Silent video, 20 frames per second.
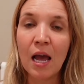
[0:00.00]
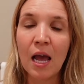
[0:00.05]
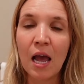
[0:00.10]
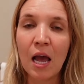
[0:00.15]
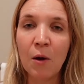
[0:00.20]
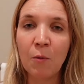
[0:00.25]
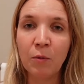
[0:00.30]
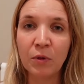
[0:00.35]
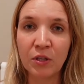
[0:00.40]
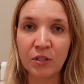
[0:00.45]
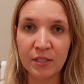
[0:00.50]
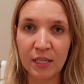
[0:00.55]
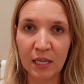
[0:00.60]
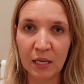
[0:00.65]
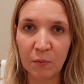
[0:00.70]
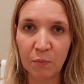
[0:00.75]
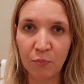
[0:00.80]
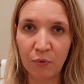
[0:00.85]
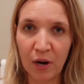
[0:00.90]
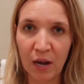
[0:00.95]
And when you
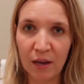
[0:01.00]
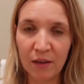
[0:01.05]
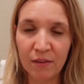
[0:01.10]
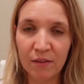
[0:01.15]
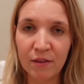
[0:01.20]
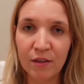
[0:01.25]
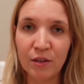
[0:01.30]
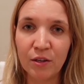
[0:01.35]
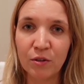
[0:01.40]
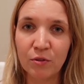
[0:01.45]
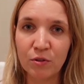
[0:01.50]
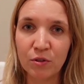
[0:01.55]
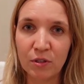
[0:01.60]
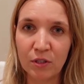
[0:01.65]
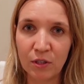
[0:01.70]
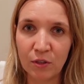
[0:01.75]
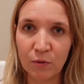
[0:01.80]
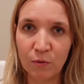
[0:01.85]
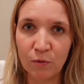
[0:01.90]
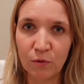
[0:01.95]
take a breath, you
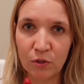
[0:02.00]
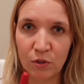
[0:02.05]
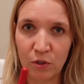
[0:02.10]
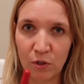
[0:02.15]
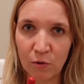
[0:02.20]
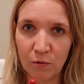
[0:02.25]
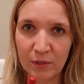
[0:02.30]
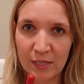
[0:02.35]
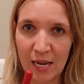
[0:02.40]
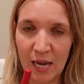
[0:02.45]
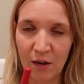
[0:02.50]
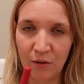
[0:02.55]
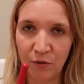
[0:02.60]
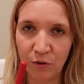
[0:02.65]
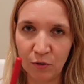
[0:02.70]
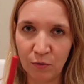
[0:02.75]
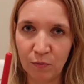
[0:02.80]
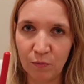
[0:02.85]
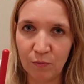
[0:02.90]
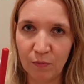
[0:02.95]
slow down.
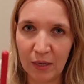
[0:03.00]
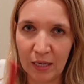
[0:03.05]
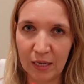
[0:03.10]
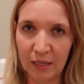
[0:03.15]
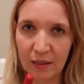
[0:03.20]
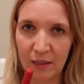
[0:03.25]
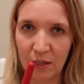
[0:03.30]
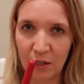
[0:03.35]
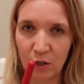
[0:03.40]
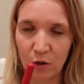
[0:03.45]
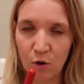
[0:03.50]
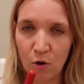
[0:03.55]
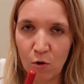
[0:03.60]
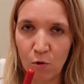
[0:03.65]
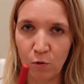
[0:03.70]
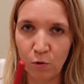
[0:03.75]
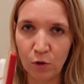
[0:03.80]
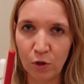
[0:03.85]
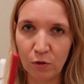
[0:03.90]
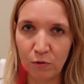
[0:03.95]
You make it like a
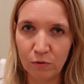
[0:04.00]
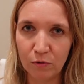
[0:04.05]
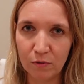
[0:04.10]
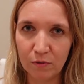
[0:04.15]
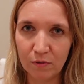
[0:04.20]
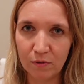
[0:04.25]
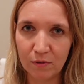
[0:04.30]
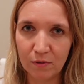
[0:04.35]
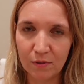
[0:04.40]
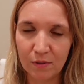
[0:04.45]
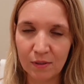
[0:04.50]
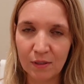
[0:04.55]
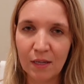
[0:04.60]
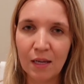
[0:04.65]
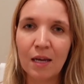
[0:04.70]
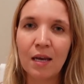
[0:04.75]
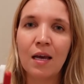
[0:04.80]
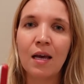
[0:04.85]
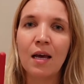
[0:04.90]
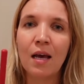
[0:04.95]
whole note.
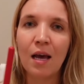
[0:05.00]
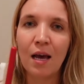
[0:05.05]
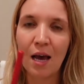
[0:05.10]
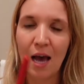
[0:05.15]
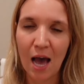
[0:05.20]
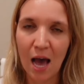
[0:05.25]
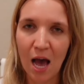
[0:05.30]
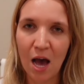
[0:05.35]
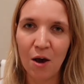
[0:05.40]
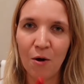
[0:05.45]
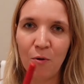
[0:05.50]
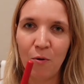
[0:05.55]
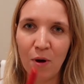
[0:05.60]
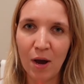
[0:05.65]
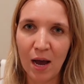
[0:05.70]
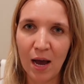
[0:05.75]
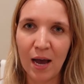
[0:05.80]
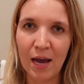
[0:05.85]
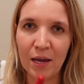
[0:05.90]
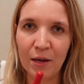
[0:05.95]
How
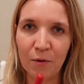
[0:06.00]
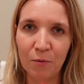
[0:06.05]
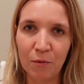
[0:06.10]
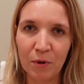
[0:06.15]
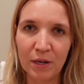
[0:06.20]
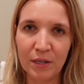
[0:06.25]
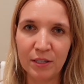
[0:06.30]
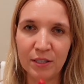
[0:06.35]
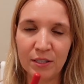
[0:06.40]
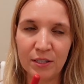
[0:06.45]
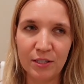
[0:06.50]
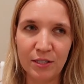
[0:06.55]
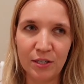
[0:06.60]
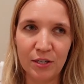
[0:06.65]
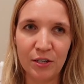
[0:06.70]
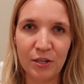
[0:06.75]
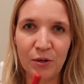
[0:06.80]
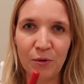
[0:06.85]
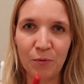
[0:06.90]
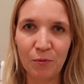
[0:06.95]
I
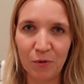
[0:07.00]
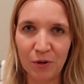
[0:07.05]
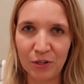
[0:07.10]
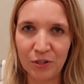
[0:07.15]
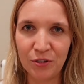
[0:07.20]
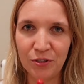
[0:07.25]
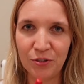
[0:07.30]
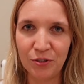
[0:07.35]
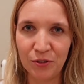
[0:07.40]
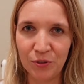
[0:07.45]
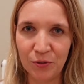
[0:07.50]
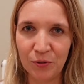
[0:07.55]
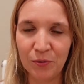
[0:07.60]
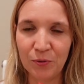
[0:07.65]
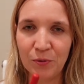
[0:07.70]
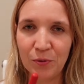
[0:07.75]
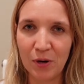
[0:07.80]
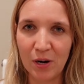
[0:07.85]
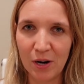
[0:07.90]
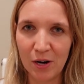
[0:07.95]
wonder what
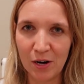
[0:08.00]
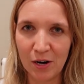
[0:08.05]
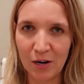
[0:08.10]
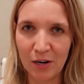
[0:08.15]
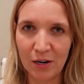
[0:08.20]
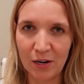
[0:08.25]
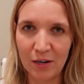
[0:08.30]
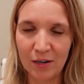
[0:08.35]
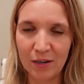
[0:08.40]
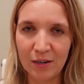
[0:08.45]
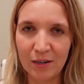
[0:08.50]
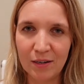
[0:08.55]
you are,